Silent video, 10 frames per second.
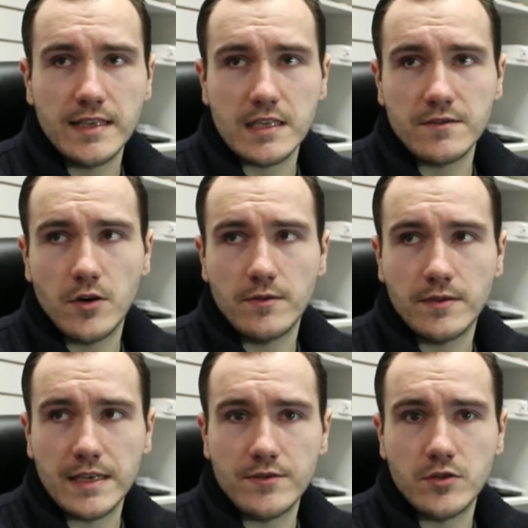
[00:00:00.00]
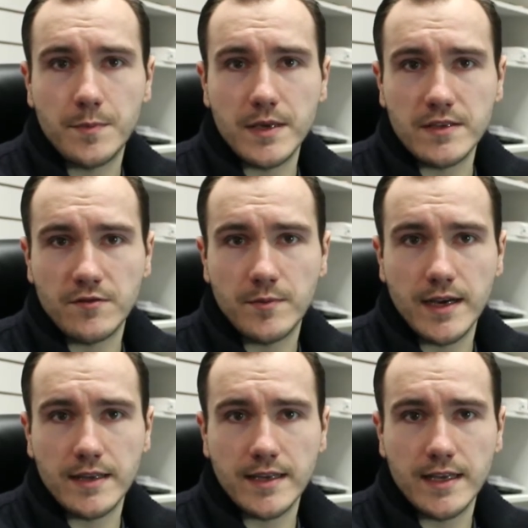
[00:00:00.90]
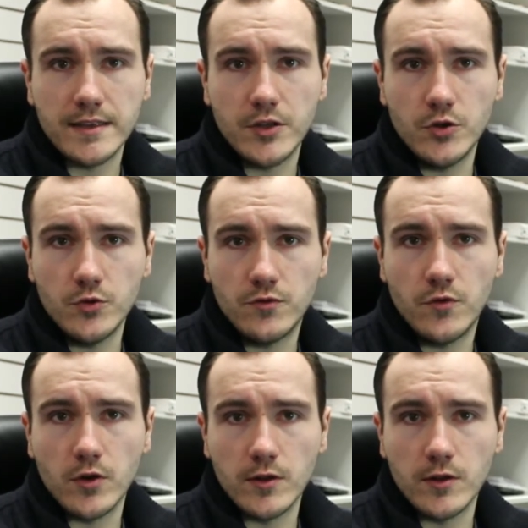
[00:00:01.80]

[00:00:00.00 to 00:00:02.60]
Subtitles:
as well gives you a peace of mind and the new phone